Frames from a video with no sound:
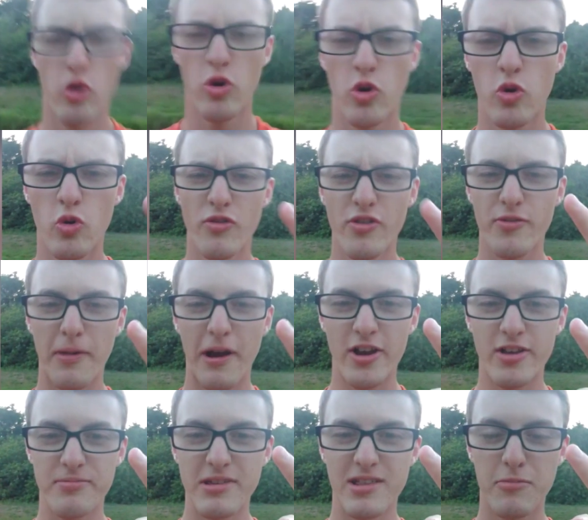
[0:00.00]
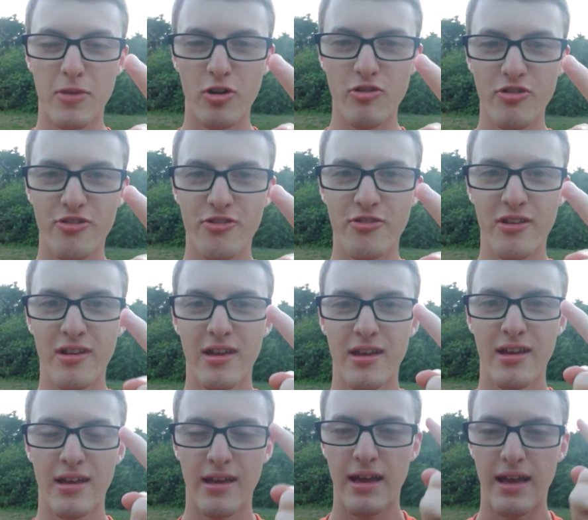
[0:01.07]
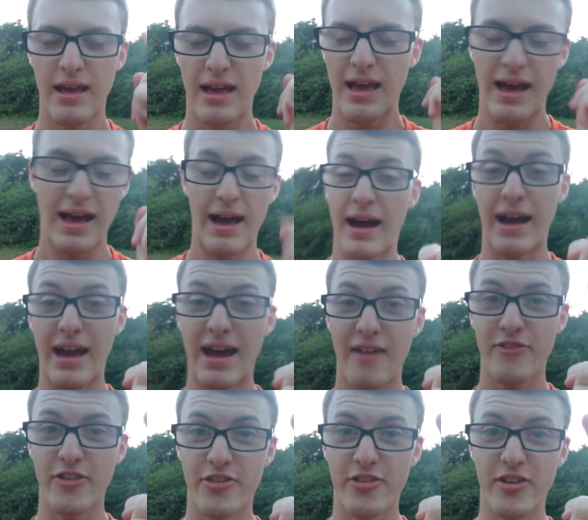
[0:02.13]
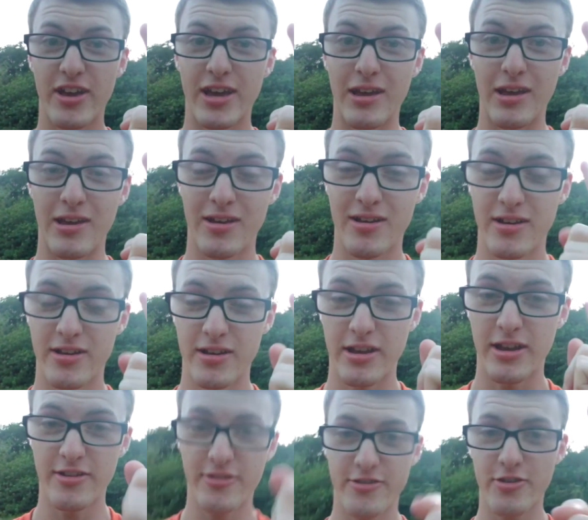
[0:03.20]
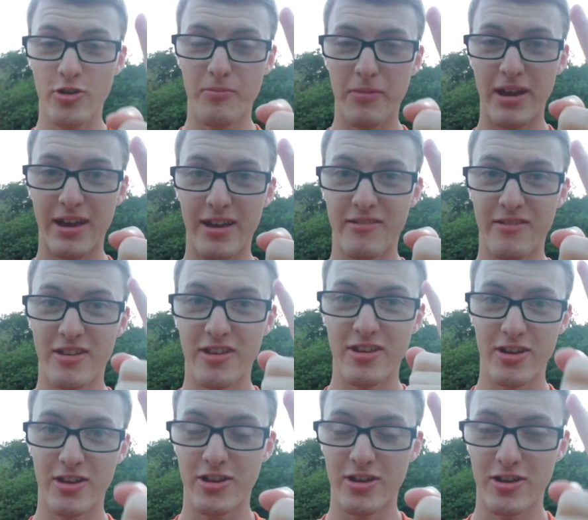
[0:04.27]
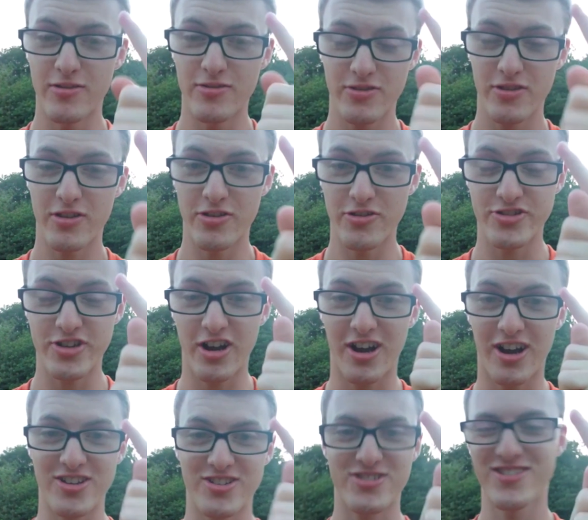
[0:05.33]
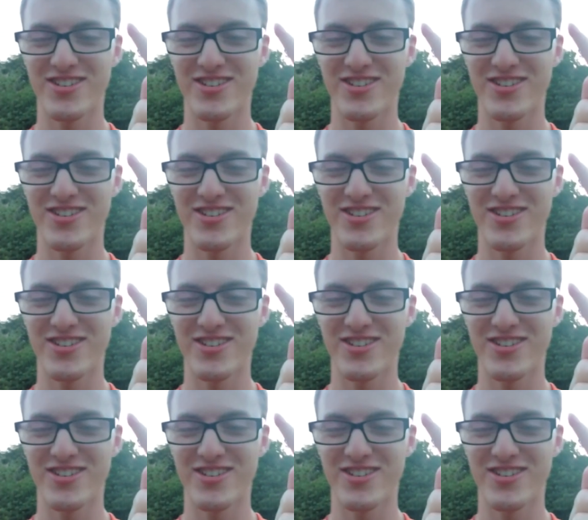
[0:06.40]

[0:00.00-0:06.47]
Who inspires me the most? I have to say, it is you, man. Josh.